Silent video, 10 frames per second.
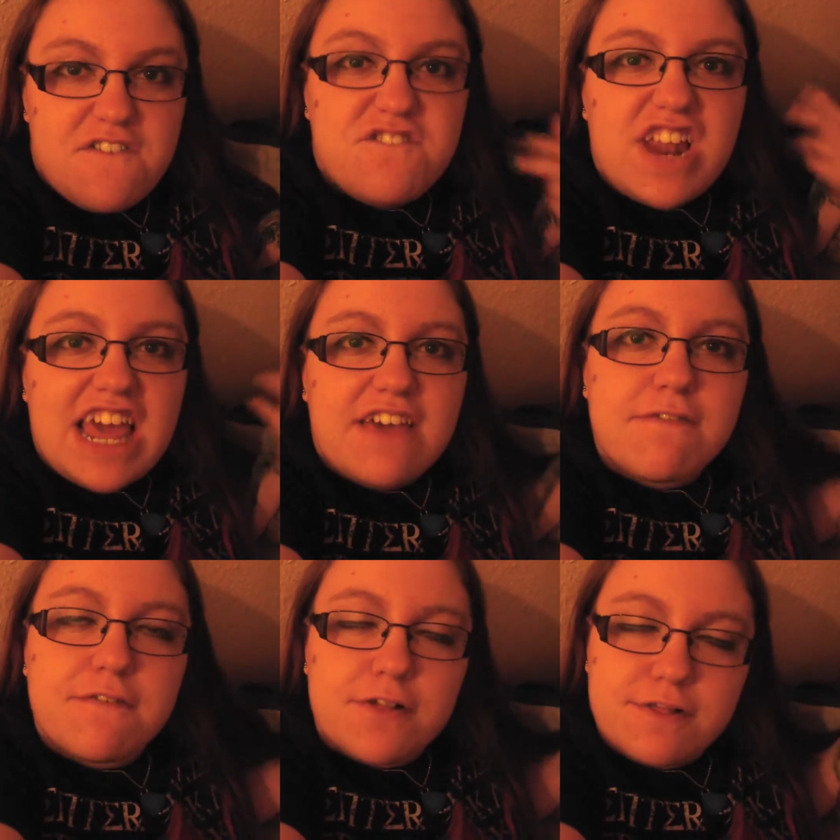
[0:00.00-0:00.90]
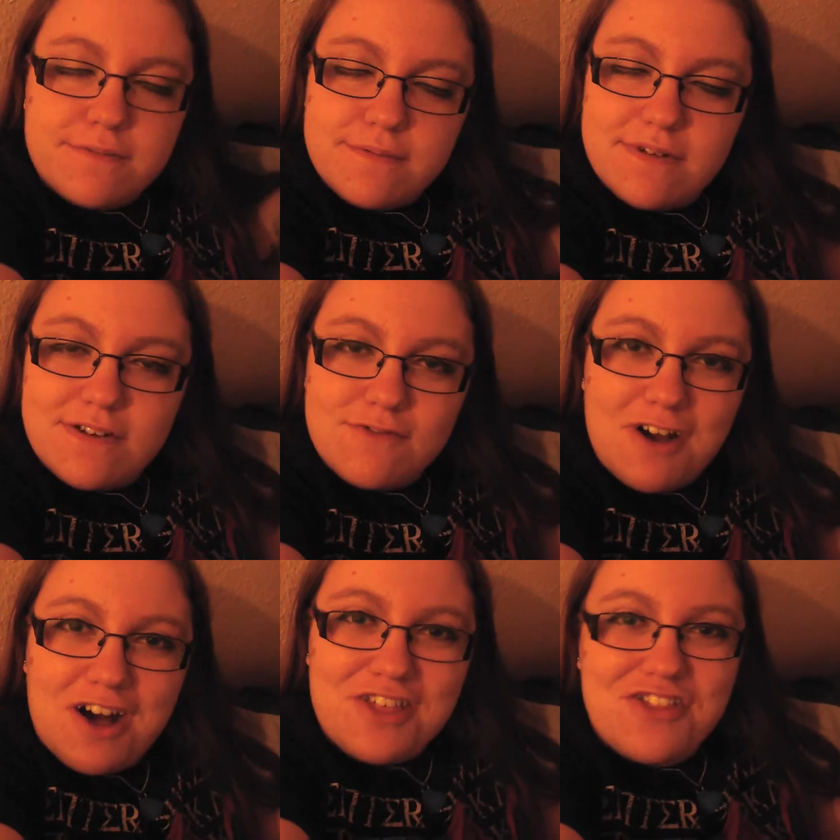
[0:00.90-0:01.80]
flavorful
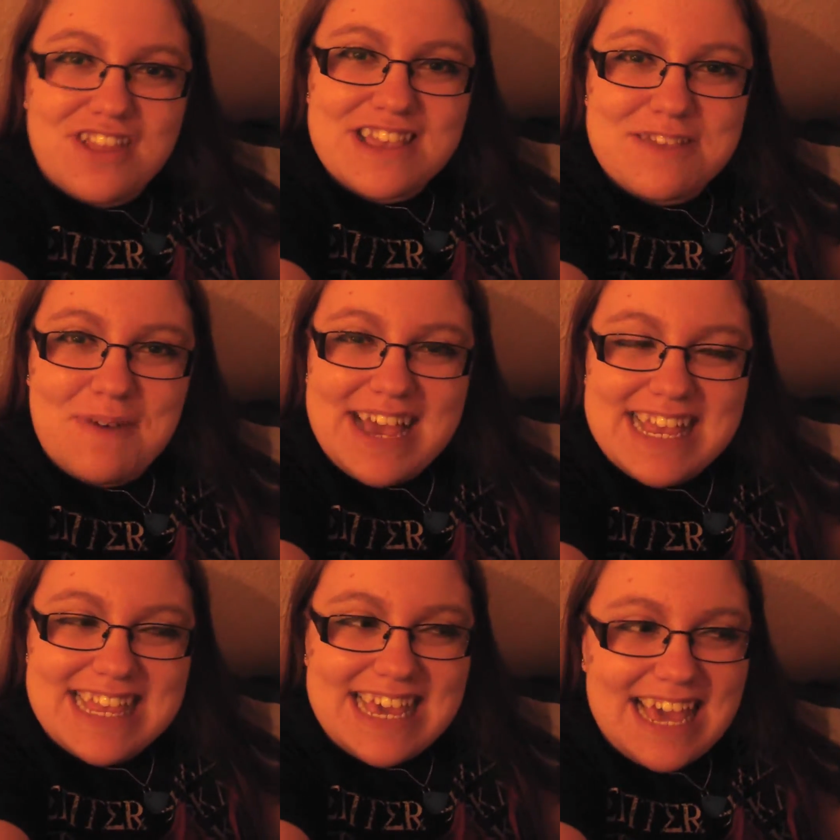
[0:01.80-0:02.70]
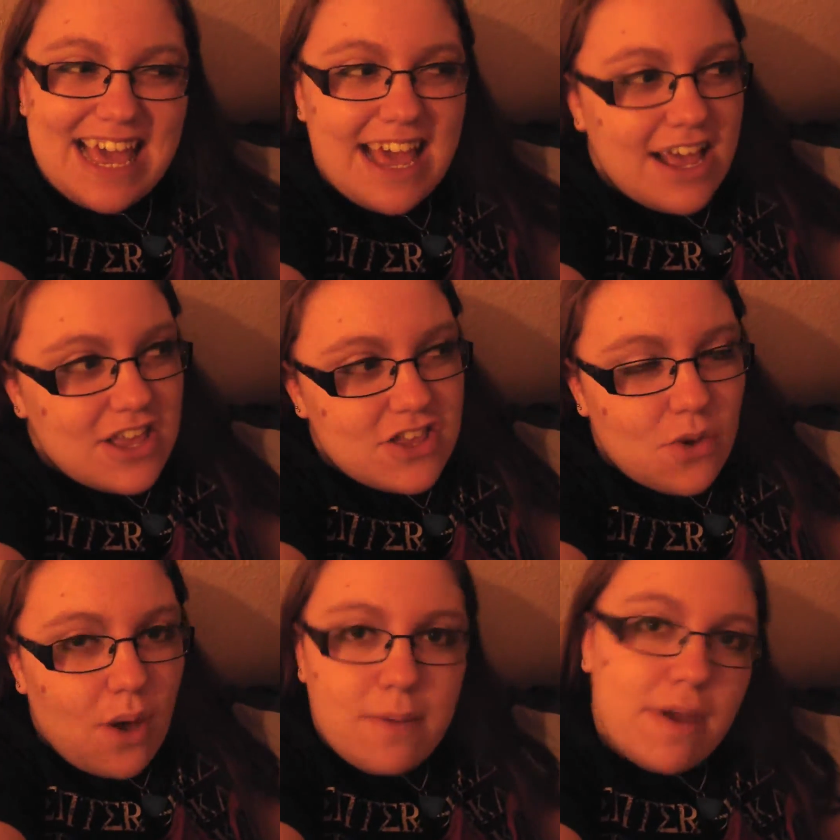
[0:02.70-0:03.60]
rather than spicy,
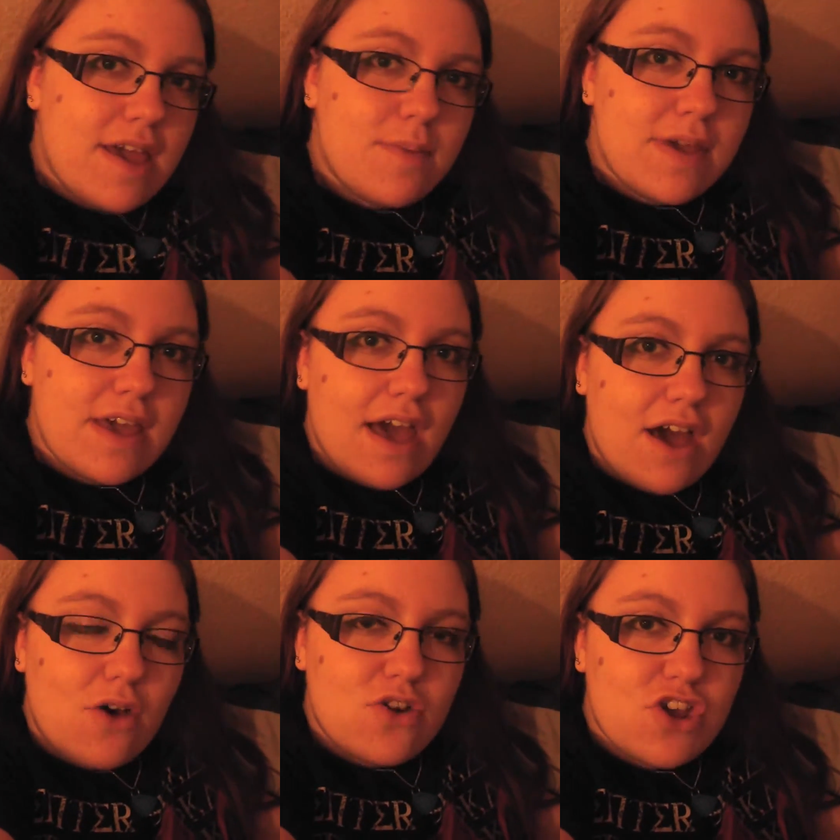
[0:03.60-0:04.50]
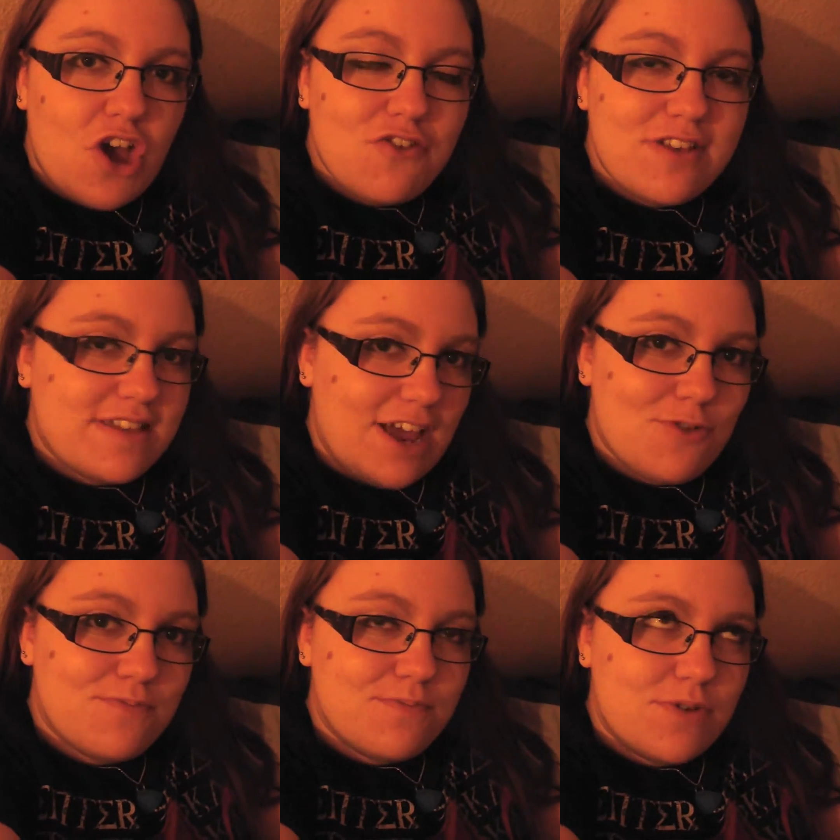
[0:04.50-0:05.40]
so I may be on to curries
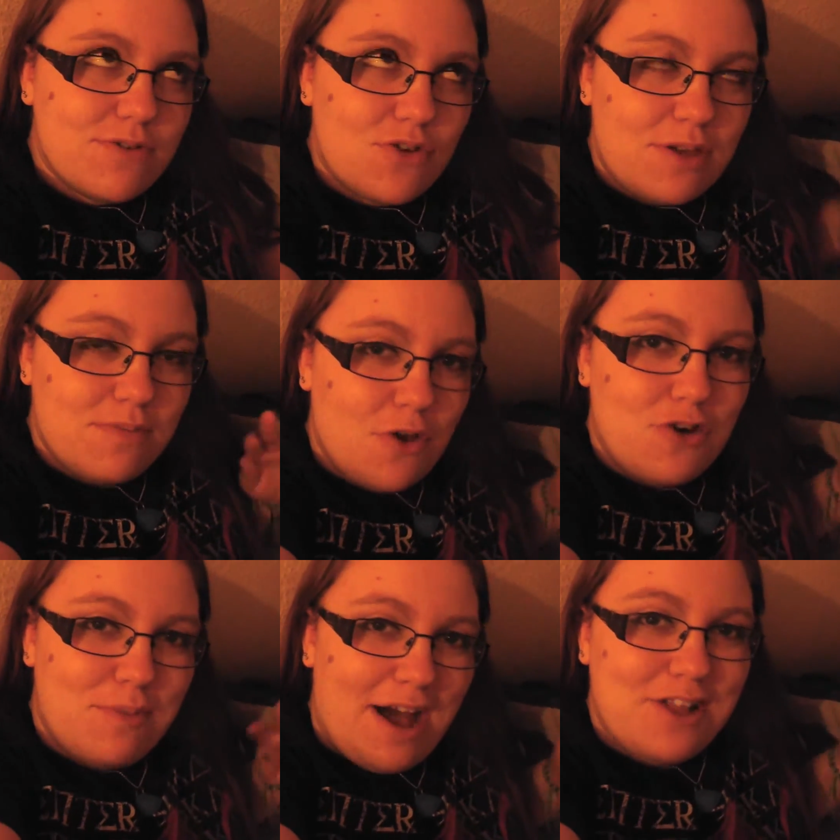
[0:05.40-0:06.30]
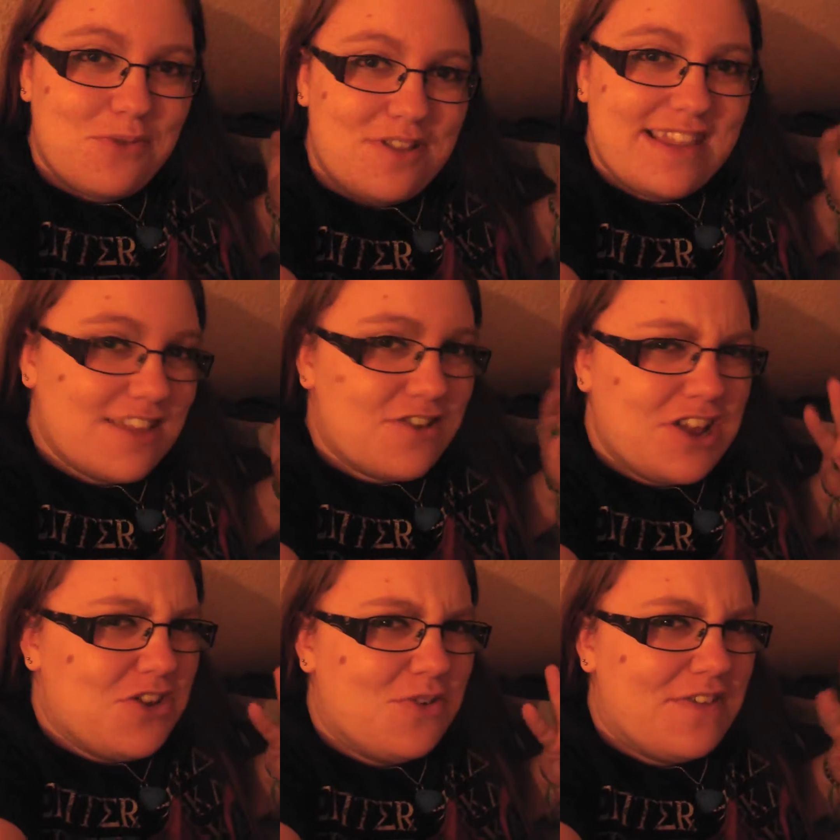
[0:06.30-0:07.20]
now, but only mild ones. Let's not
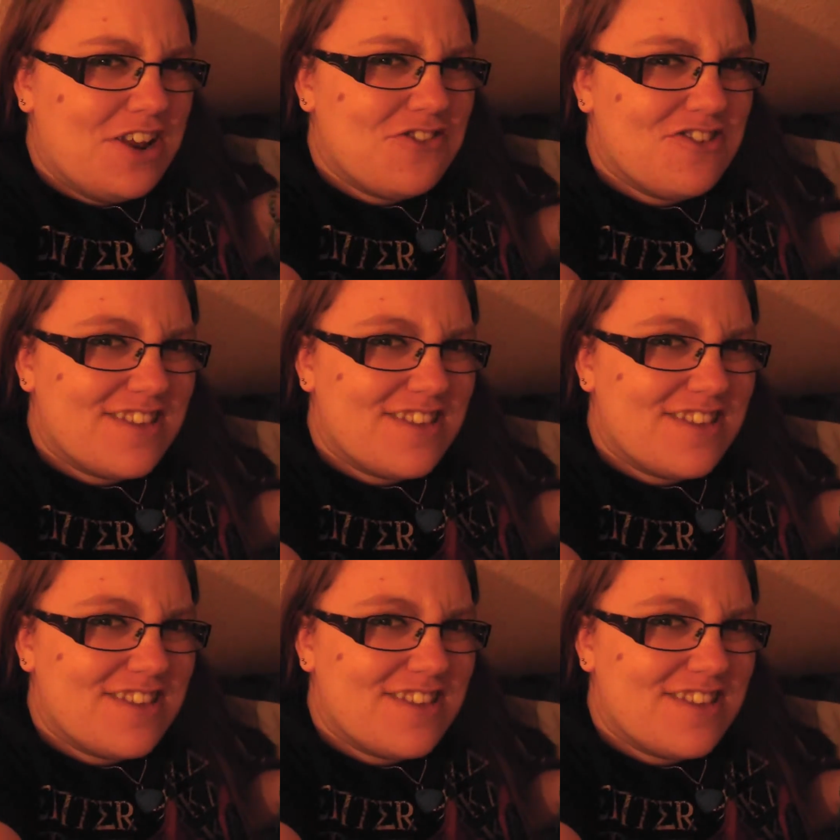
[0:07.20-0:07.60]
get too adventurous